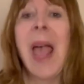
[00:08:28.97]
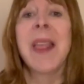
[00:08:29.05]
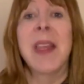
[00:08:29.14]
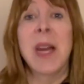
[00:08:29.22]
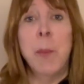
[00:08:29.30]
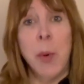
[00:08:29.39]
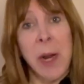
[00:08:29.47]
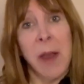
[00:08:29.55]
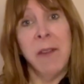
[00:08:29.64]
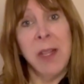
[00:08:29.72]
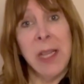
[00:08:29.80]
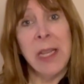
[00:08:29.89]
And then I put
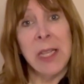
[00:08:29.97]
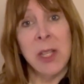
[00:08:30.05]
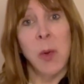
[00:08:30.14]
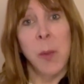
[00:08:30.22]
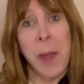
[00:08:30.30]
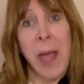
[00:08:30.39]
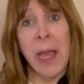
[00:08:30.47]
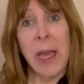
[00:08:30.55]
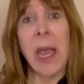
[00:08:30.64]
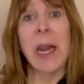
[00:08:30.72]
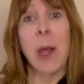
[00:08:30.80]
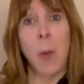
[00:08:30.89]
everything into a bag
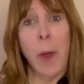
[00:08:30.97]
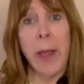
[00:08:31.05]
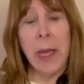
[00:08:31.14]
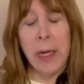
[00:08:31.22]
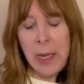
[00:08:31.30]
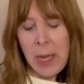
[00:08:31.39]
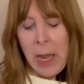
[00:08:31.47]
and I weigh it.